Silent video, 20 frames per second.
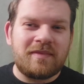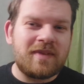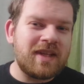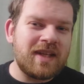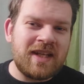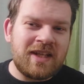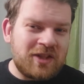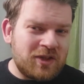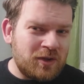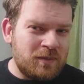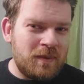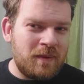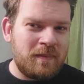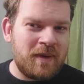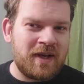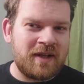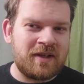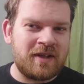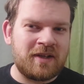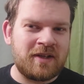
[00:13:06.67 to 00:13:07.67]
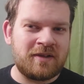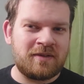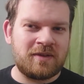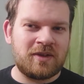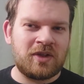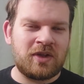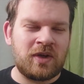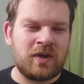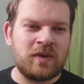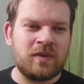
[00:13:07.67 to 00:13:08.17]
it could be better,
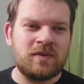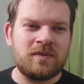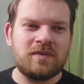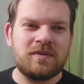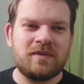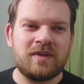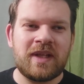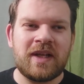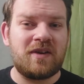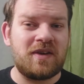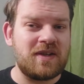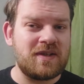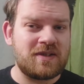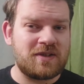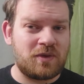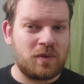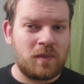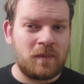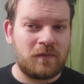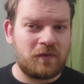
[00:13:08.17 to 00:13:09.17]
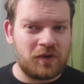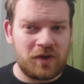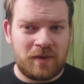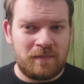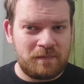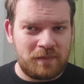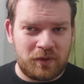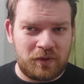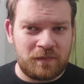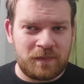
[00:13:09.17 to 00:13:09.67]
you know. There is room for
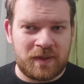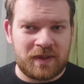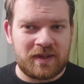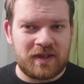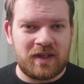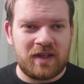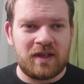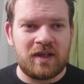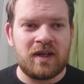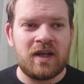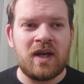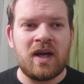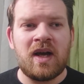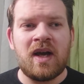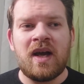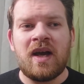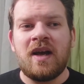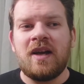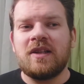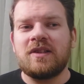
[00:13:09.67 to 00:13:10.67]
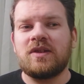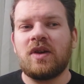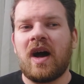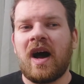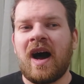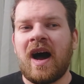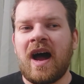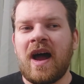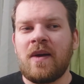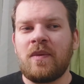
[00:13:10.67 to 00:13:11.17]
improvement here. So
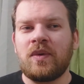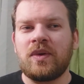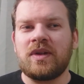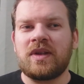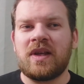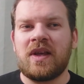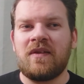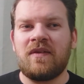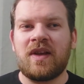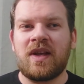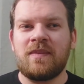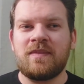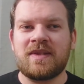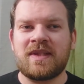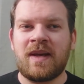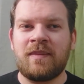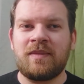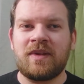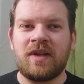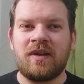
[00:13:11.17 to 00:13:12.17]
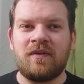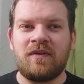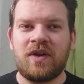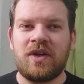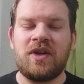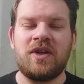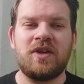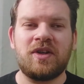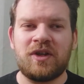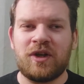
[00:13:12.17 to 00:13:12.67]
I would give him something
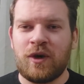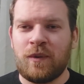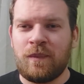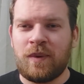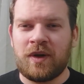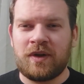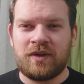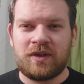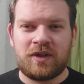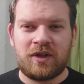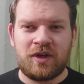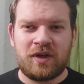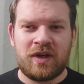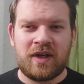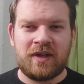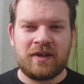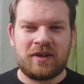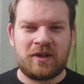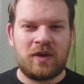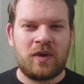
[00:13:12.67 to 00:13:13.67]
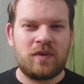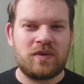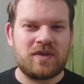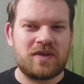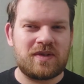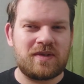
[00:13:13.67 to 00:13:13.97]
very urban, current, you know,